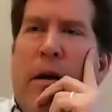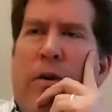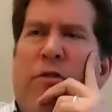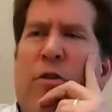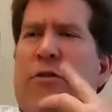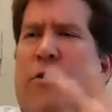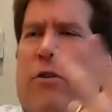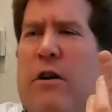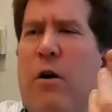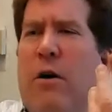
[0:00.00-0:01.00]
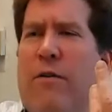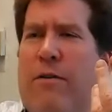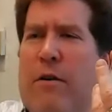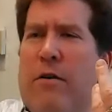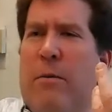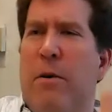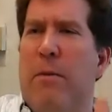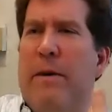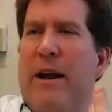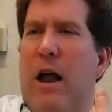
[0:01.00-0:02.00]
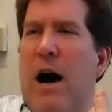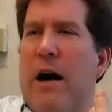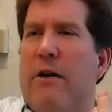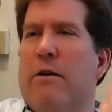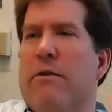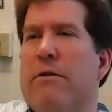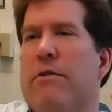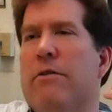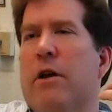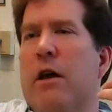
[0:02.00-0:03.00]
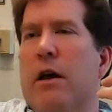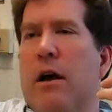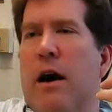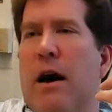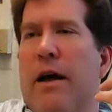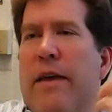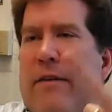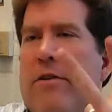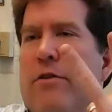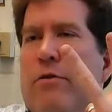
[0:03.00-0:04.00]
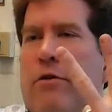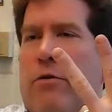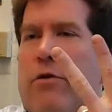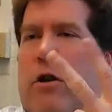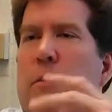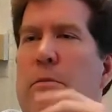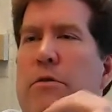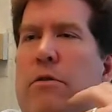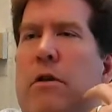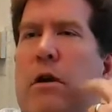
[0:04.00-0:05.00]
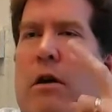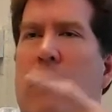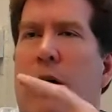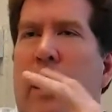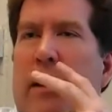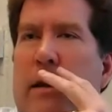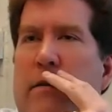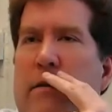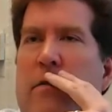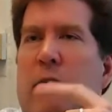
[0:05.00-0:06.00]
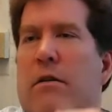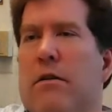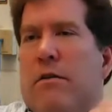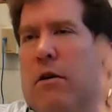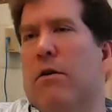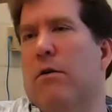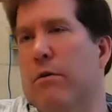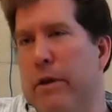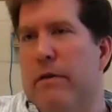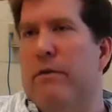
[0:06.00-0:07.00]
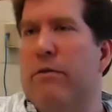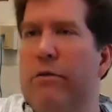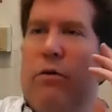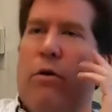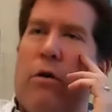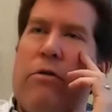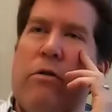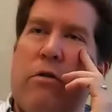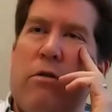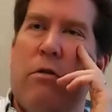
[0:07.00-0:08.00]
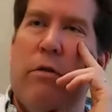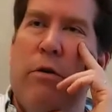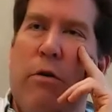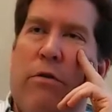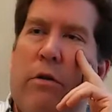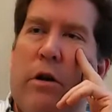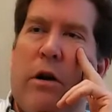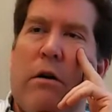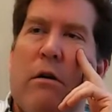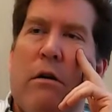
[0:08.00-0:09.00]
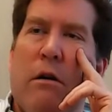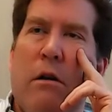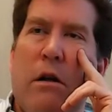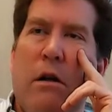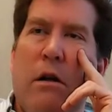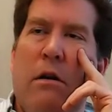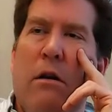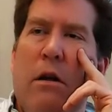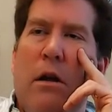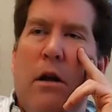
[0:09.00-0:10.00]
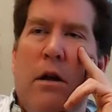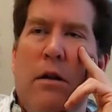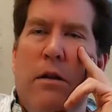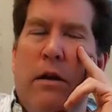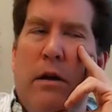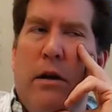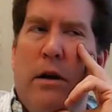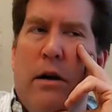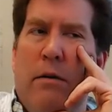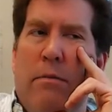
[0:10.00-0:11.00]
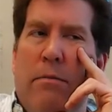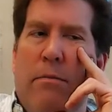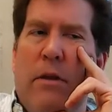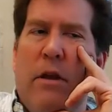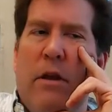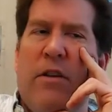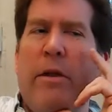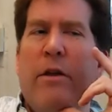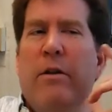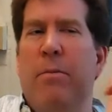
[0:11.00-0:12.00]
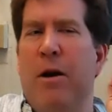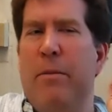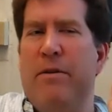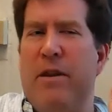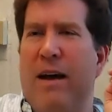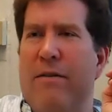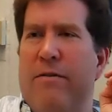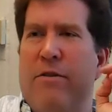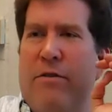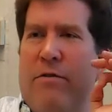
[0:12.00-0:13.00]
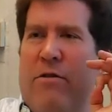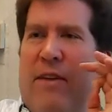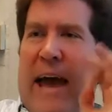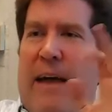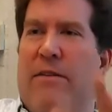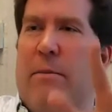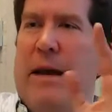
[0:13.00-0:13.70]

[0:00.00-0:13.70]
Students are going for departmental honors. They have to do 2 terms at least, and so then it's 2 courses over the course of the year. And the you know, some of the departments that have just scads of